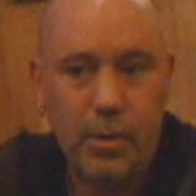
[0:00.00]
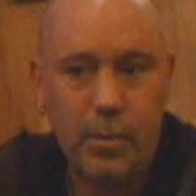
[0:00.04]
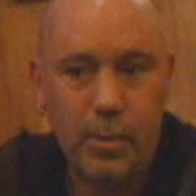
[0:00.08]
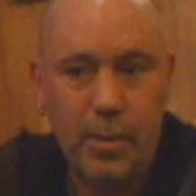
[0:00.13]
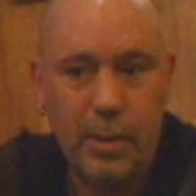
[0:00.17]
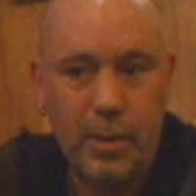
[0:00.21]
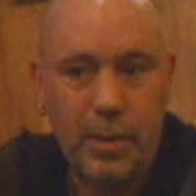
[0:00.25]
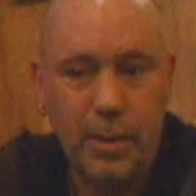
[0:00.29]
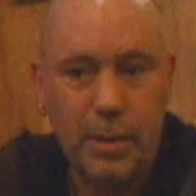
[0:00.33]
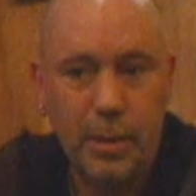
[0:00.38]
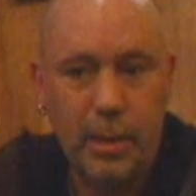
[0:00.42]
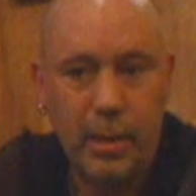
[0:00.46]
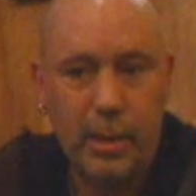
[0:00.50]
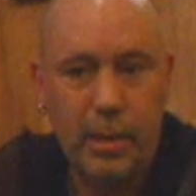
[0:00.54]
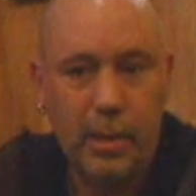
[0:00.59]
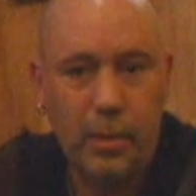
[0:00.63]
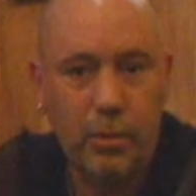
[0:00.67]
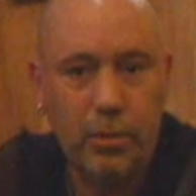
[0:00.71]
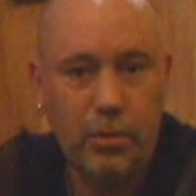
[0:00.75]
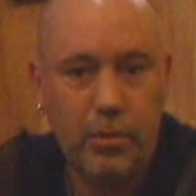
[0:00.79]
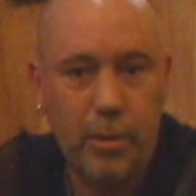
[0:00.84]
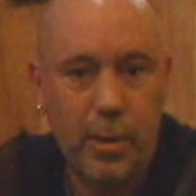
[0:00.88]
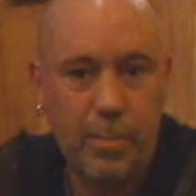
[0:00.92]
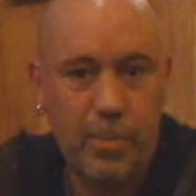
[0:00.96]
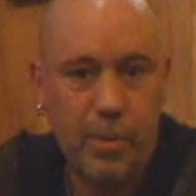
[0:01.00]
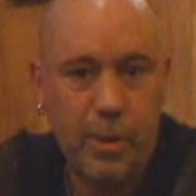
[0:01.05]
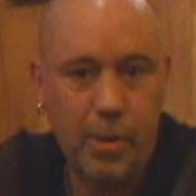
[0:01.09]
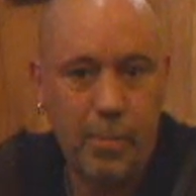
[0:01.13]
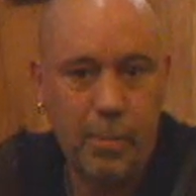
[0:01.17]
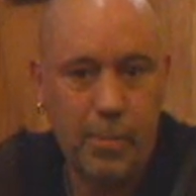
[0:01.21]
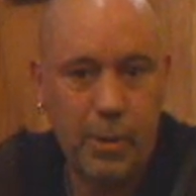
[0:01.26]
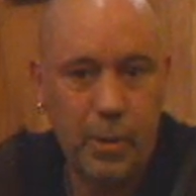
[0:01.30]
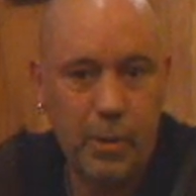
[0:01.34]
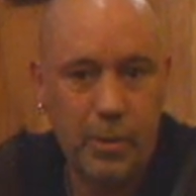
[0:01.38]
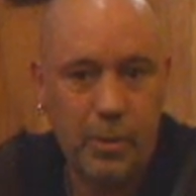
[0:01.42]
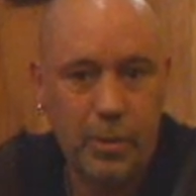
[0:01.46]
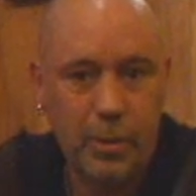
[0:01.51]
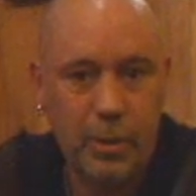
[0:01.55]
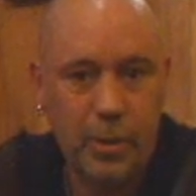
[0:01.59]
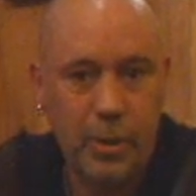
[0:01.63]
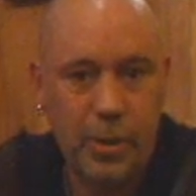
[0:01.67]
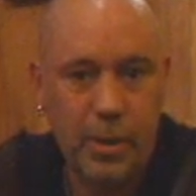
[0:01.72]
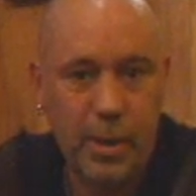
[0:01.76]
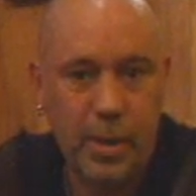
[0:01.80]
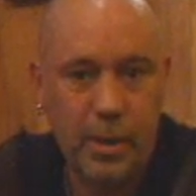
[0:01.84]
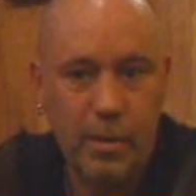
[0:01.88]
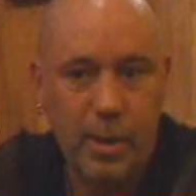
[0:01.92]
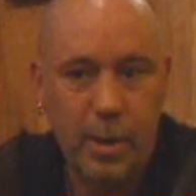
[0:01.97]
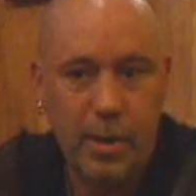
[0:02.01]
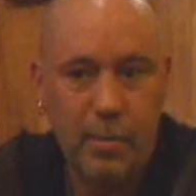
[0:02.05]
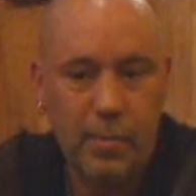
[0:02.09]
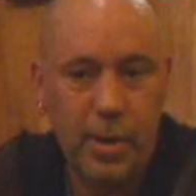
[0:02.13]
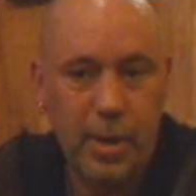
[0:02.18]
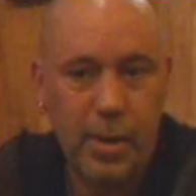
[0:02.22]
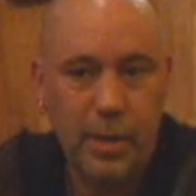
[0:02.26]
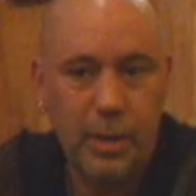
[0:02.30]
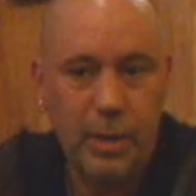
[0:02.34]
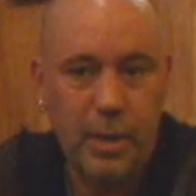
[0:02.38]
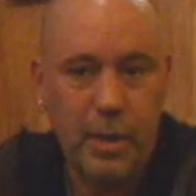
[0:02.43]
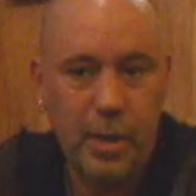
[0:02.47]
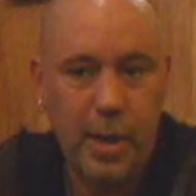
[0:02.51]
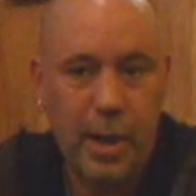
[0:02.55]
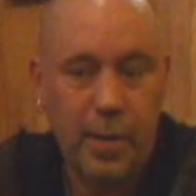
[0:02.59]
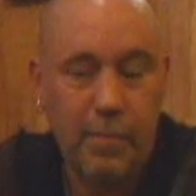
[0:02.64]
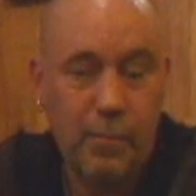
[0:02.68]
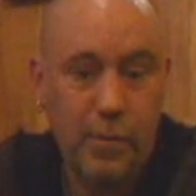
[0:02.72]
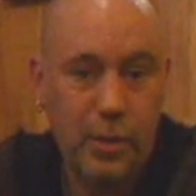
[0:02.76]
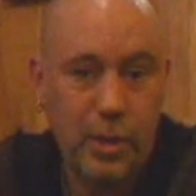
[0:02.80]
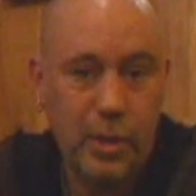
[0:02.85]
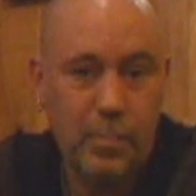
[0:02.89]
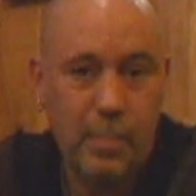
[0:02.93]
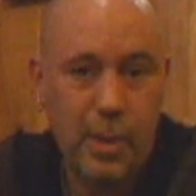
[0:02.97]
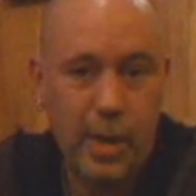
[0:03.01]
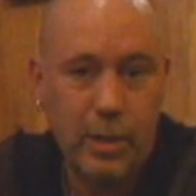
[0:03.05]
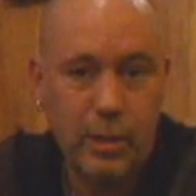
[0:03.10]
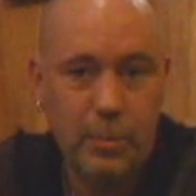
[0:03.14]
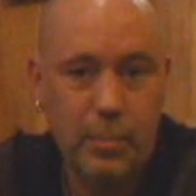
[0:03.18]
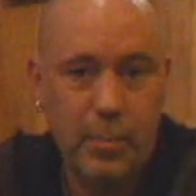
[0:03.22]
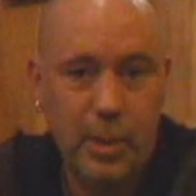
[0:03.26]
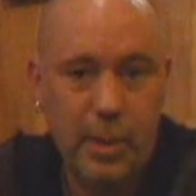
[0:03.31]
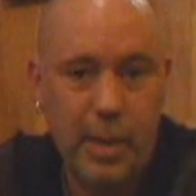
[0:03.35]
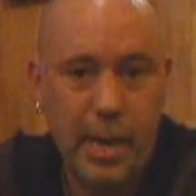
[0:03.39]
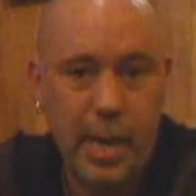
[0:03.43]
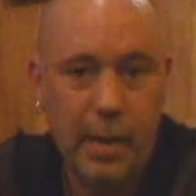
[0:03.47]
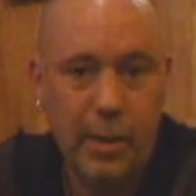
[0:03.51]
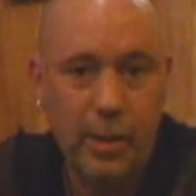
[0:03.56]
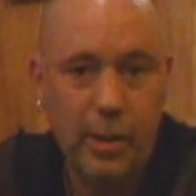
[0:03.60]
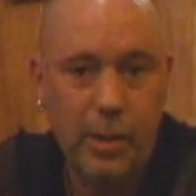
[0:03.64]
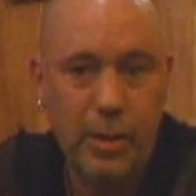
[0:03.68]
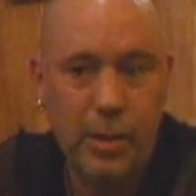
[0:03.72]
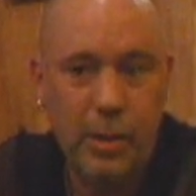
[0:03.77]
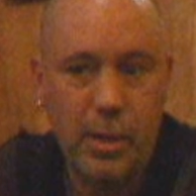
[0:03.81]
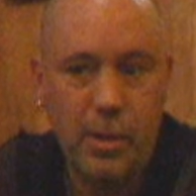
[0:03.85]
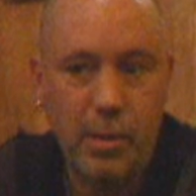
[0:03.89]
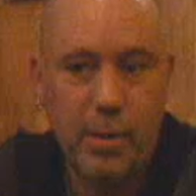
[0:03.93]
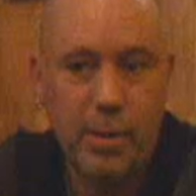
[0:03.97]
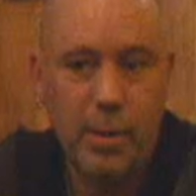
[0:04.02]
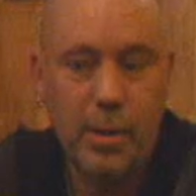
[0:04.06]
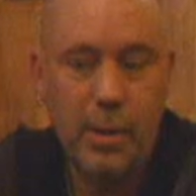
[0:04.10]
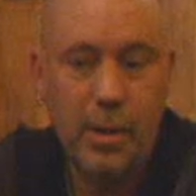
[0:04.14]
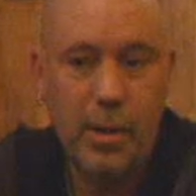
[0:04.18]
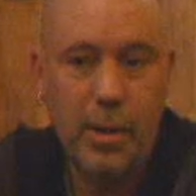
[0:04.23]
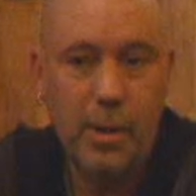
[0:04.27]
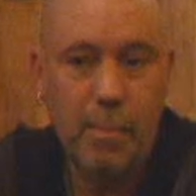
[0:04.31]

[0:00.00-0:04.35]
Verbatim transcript: which is a little trip computer, and it reads your average miles per gallon, your